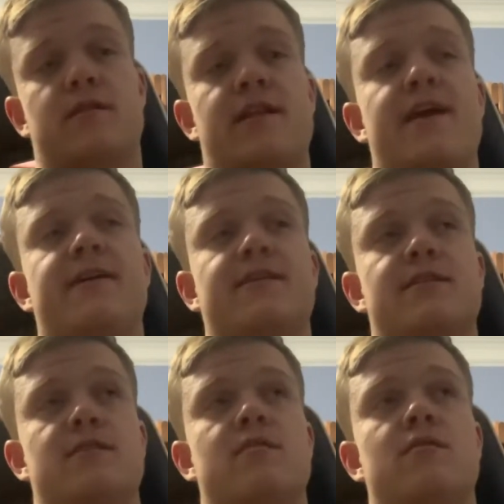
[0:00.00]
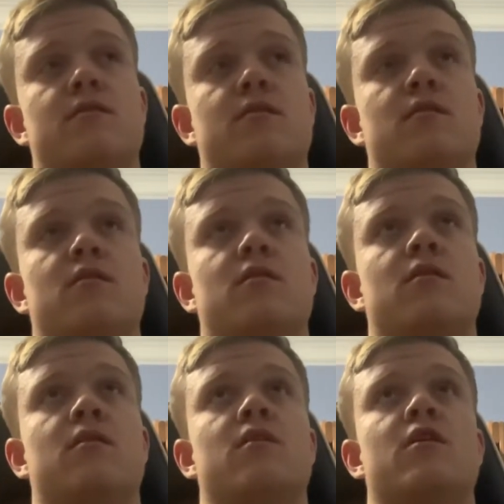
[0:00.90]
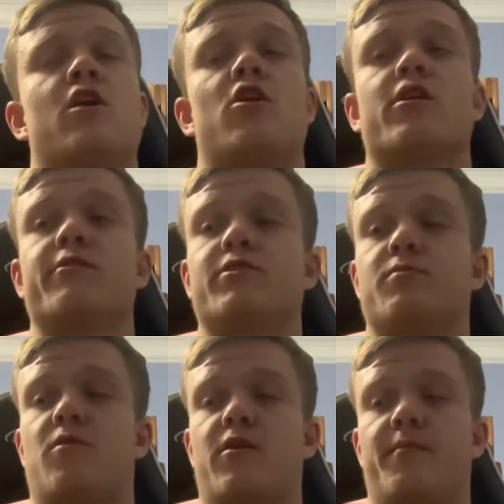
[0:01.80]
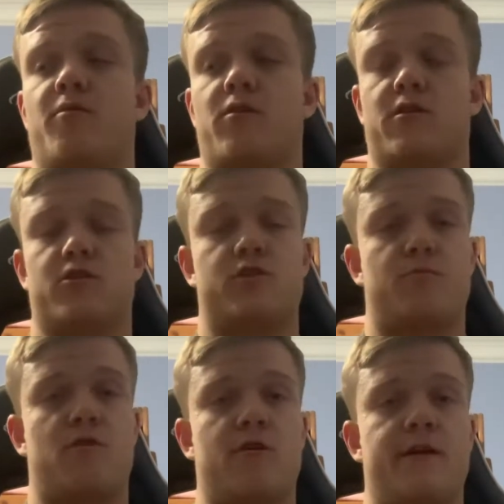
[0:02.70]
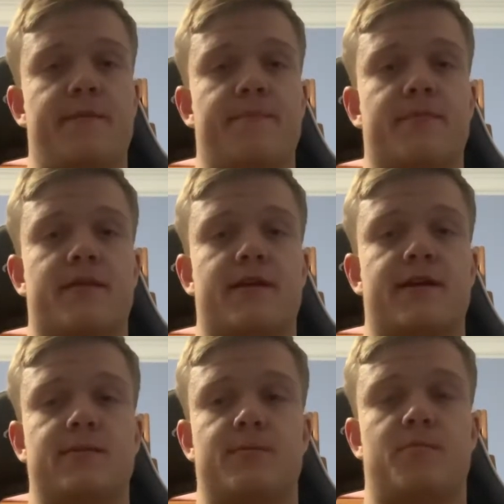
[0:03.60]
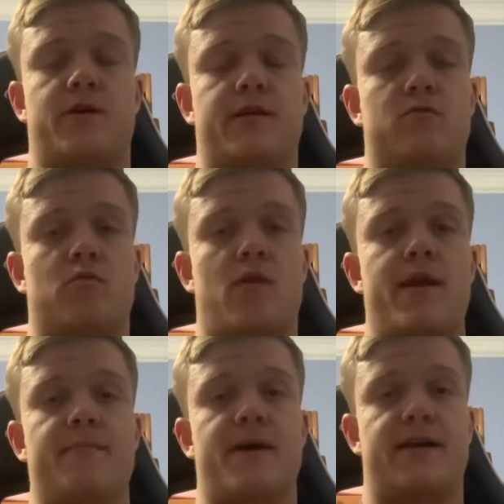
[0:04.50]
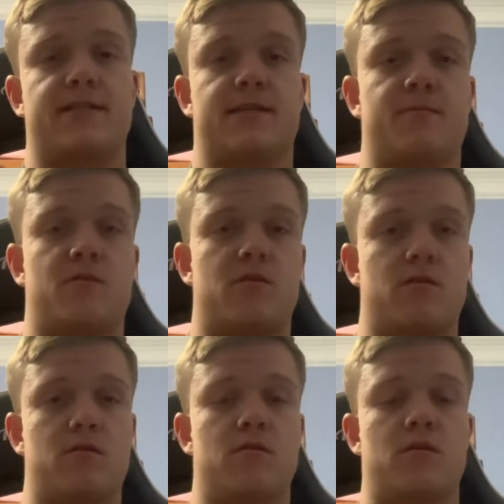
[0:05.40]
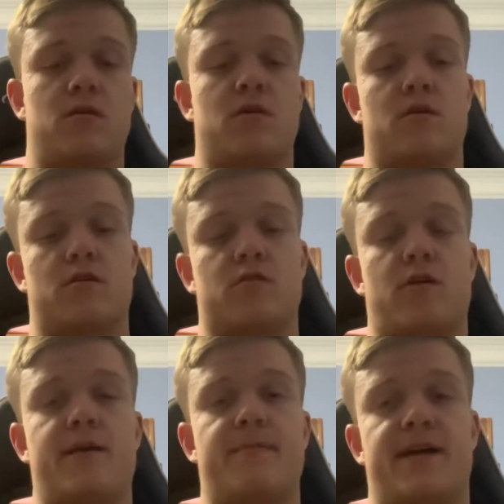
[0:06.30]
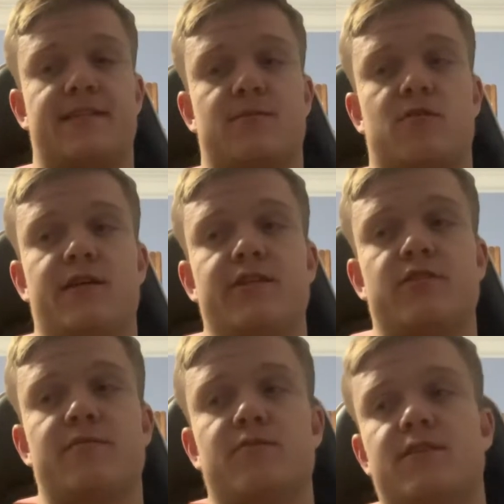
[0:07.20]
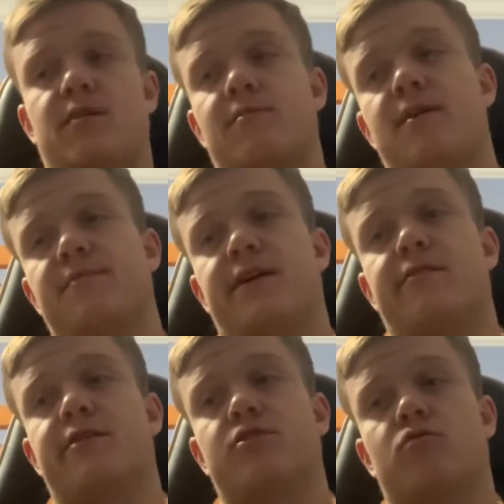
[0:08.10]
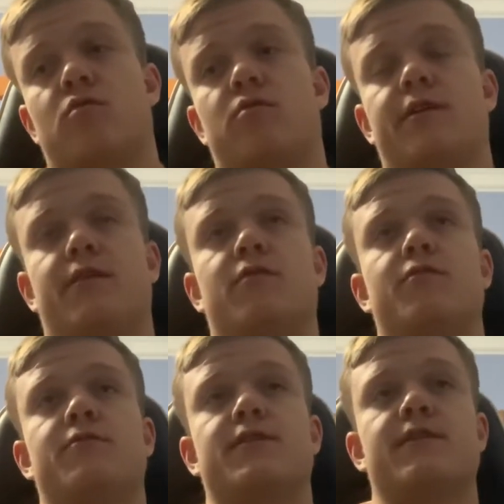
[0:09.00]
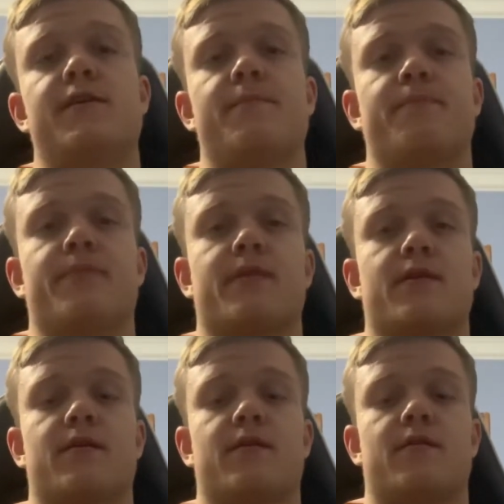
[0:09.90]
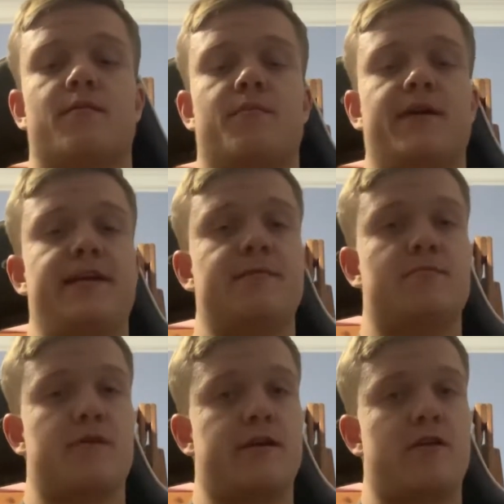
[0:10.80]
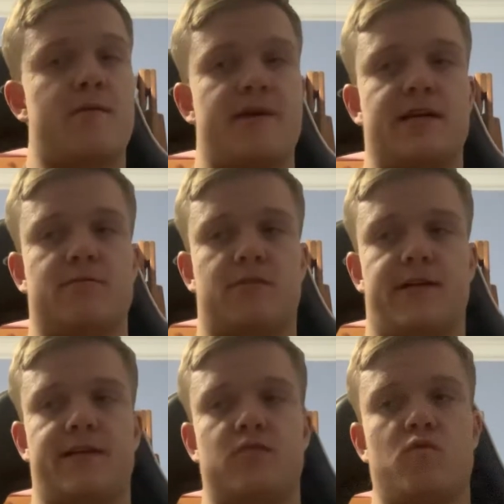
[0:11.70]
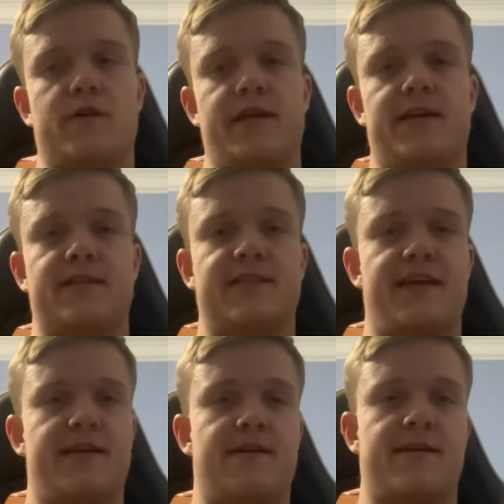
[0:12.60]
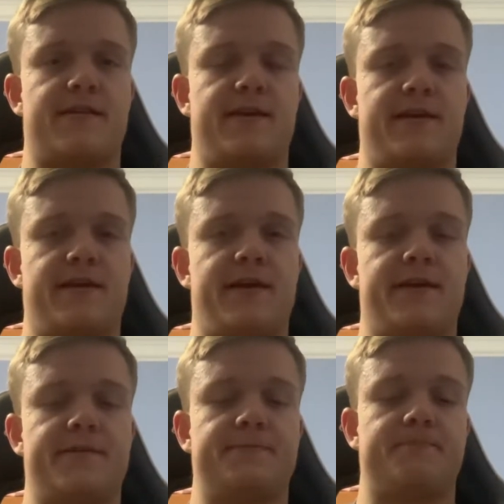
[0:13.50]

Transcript: Next, I'll go with Jabari Parker. Jabari has been playing great basketball. Great basketball. He dribbles sometimes out of control and he loses it. But he's been playing great basketball. He had 20 and 10, I think, again.